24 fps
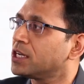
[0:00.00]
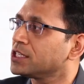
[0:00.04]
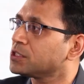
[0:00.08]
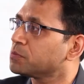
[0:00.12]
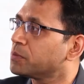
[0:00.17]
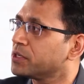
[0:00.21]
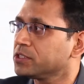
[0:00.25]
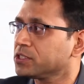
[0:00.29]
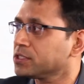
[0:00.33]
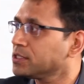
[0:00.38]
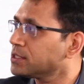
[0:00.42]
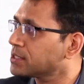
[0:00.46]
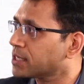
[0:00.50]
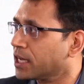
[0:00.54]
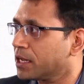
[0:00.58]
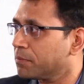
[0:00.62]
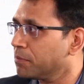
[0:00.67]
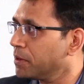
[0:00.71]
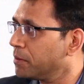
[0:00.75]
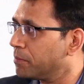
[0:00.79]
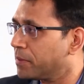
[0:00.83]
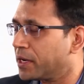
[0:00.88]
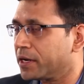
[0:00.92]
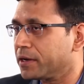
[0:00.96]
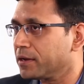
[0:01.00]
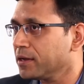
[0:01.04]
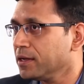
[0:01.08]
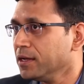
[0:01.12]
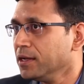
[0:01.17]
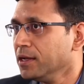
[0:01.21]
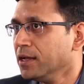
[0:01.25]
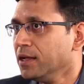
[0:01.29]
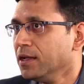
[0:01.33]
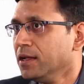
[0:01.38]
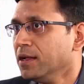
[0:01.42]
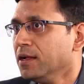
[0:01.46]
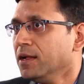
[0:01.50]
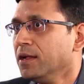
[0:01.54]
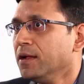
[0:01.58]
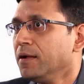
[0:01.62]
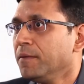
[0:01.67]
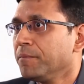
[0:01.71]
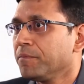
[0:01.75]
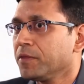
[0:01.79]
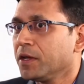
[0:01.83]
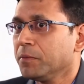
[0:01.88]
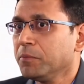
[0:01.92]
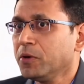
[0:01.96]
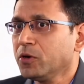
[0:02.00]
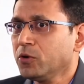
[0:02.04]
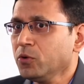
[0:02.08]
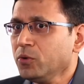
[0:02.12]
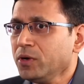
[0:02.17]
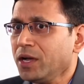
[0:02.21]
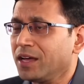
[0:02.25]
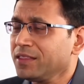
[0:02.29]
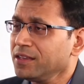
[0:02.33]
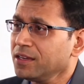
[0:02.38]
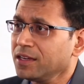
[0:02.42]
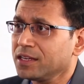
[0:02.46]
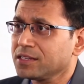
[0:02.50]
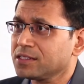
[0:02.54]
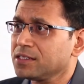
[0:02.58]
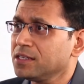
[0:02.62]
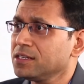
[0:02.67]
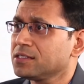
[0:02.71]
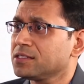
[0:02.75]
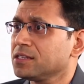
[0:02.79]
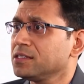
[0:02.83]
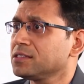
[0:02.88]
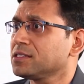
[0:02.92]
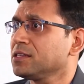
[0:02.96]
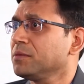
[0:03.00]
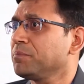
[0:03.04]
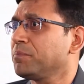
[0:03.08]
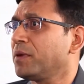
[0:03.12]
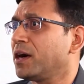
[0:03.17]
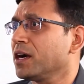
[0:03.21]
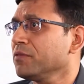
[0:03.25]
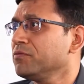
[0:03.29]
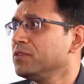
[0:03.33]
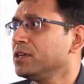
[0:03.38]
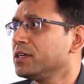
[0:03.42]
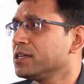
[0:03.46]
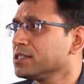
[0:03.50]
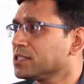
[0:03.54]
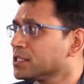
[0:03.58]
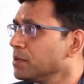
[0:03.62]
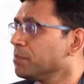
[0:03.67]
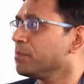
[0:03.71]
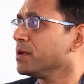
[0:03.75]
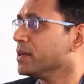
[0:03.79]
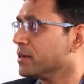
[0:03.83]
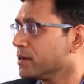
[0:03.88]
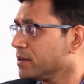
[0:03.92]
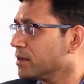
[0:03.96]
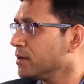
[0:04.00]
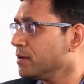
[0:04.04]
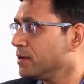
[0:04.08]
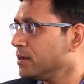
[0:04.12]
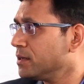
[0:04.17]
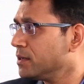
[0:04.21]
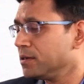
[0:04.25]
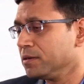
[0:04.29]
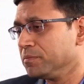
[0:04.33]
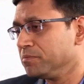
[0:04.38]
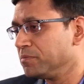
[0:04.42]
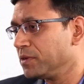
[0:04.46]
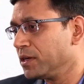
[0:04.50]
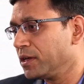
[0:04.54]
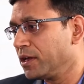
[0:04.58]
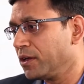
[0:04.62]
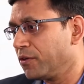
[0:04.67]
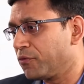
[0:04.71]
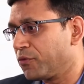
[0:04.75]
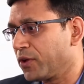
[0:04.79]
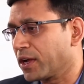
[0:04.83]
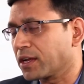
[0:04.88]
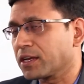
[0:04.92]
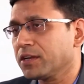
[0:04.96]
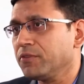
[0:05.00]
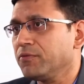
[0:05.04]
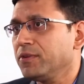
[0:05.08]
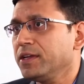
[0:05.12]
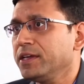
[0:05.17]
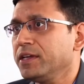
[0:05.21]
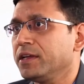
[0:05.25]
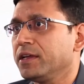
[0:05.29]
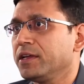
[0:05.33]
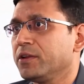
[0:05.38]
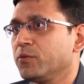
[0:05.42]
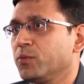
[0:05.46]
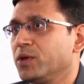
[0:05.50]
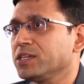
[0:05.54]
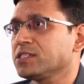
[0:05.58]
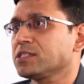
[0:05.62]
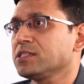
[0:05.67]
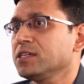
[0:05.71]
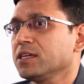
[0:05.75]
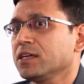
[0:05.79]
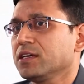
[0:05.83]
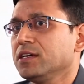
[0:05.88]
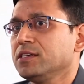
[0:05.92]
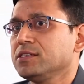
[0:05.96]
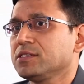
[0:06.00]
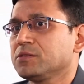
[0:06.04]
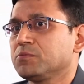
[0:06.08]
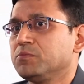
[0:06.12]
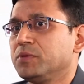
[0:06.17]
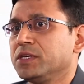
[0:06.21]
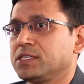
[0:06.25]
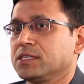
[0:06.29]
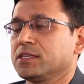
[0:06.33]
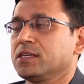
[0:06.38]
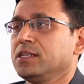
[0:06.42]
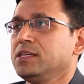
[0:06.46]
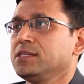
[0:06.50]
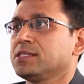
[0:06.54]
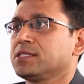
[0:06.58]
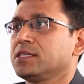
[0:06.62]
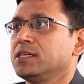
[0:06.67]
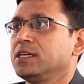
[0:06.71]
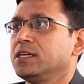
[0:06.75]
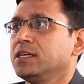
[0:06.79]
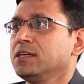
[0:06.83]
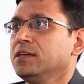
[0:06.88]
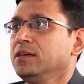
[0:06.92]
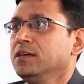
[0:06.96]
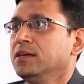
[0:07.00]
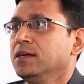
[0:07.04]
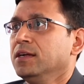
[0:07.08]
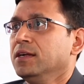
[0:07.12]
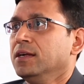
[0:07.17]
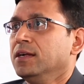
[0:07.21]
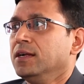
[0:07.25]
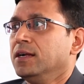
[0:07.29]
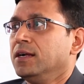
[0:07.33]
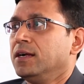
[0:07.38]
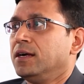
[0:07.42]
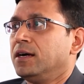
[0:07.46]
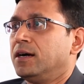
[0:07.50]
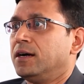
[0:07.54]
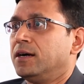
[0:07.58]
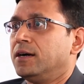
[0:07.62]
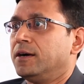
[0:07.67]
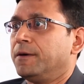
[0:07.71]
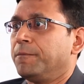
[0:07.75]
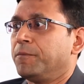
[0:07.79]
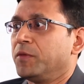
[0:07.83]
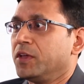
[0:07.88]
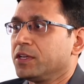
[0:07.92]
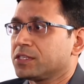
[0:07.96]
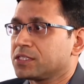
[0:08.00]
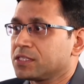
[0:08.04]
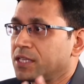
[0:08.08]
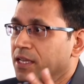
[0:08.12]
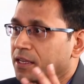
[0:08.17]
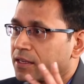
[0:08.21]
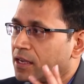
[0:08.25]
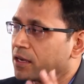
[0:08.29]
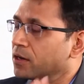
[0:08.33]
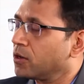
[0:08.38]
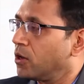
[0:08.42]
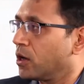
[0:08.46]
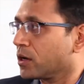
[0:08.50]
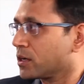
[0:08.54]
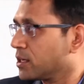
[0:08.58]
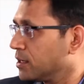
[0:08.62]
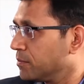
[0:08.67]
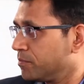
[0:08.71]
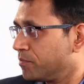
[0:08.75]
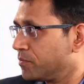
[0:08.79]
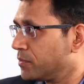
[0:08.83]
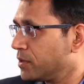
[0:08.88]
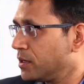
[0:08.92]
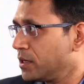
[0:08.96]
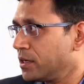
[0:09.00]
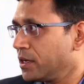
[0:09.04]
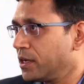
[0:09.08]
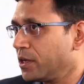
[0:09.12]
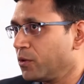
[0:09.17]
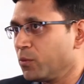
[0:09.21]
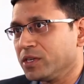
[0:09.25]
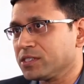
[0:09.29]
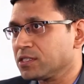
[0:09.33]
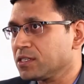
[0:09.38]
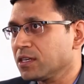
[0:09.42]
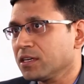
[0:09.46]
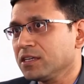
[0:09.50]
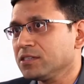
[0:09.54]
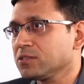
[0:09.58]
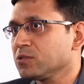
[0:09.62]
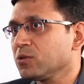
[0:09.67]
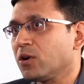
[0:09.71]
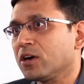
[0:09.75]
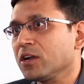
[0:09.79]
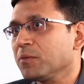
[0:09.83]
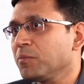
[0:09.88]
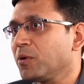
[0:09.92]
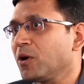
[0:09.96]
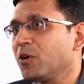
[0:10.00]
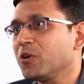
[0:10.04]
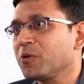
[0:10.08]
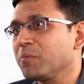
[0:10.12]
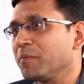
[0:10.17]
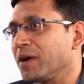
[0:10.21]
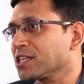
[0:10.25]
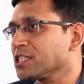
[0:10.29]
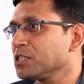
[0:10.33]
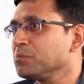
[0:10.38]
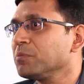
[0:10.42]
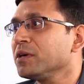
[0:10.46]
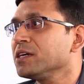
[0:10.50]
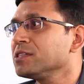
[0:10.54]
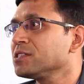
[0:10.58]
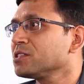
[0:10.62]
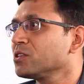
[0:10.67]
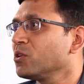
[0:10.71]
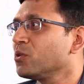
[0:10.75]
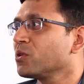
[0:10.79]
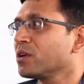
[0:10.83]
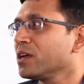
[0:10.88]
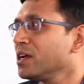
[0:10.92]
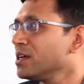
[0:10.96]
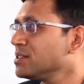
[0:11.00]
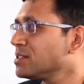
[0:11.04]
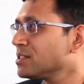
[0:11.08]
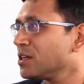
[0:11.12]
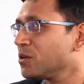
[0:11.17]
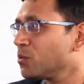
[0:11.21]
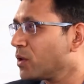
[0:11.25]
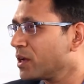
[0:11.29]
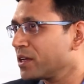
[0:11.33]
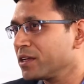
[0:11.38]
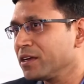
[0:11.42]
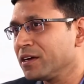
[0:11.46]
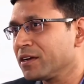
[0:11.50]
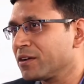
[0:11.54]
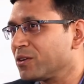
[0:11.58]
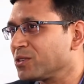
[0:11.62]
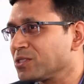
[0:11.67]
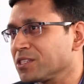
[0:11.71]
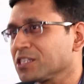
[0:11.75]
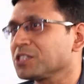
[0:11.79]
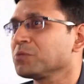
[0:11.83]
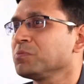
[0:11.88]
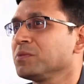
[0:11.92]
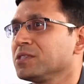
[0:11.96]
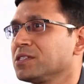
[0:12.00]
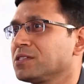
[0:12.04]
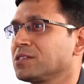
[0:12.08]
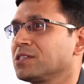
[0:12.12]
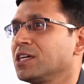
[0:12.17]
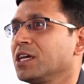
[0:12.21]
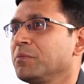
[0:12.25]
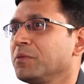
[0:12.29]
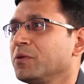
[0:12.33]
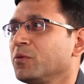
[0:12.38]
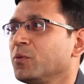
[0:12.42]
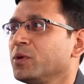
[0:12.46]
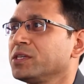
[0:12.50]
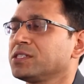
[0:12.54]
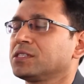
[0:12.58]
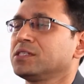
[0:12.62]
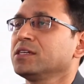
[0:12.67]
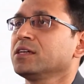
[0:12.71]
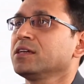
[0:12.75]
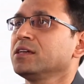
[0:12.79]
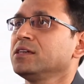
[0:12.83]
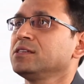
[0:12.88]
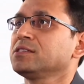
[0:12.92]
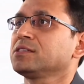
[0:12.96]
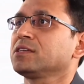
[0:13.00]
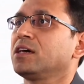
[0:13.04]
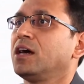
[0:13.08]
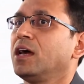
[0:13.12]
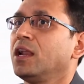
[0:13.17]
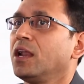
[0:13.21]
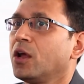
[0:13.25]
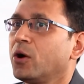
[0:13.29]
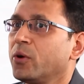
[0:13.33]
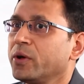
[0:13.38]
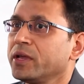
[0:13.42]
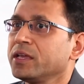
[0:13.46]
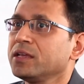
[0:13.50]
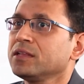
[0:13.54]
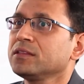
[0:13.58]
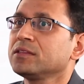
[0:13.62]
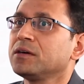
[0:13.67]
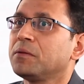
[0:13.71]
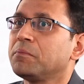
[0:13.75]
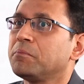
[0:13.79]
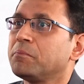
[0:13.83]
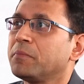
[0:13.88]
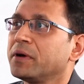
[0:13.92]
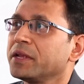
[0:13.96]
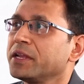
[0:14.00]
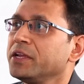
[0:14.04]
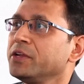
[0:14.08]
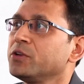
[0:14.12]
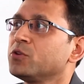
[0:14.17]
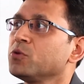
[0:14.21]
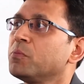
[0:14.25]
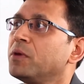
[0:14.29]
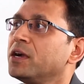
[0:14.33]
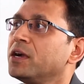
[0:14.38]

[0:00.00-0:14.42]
aspirations can be met. Number two, I think it's a part of the discipline. Effectively, investing is basically saying, is thinking long term. Investing is not about maximizing your gains in 1 year or 6 months' time. Investing is allowing the money to